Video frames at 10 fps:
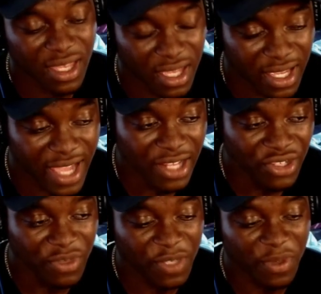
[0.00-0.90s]
Ganju
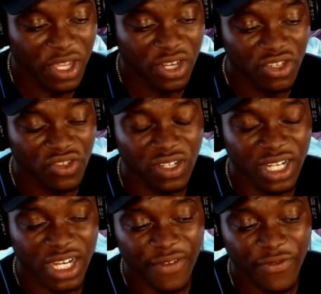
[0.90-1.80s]
must be a lot stronger
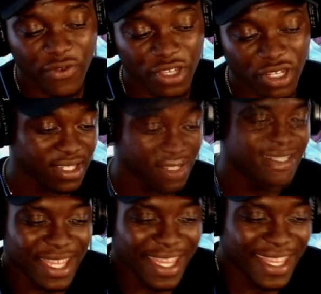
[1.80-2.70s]
than I thought, you know.
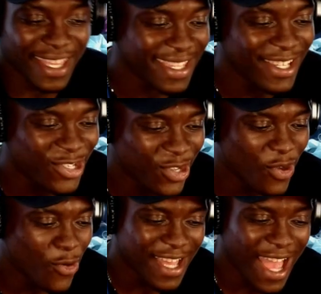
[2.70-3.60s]
It's
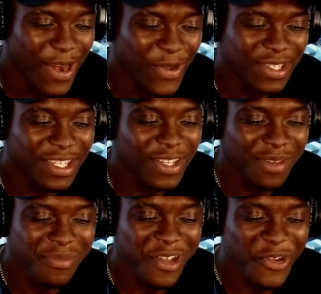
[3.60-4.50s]
Ichigo. How long is he going to
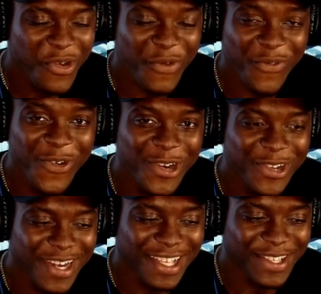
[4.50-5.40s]
be a goat for,
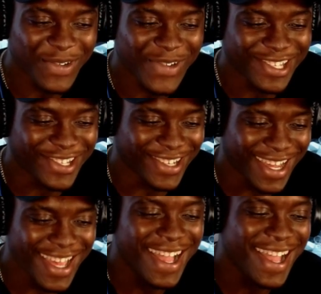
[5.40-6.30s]
though? That's the question.
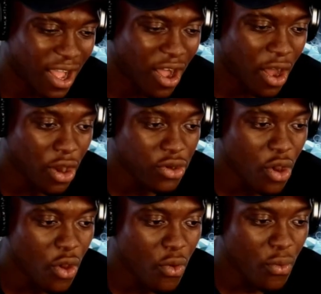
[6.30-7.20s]

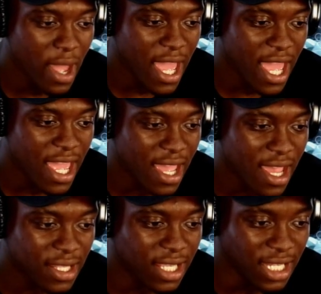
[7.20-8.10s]
No way.
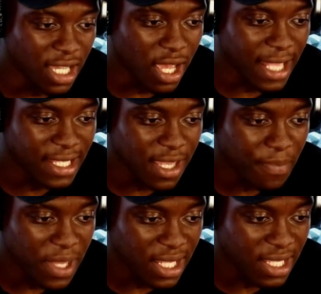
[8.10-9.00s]
Has he
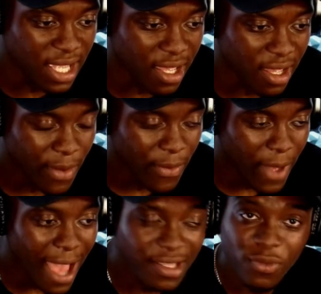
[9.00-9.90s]
appeared here?
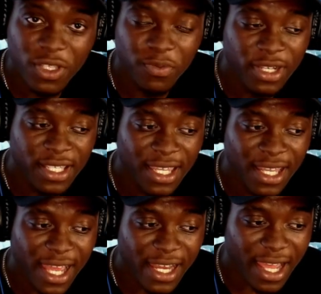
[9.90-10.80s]
How's he whispering his ear
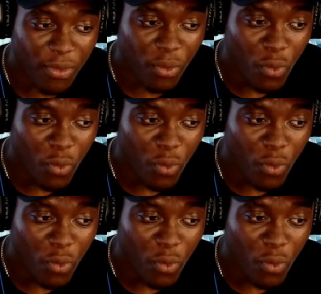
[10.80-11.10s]
like that?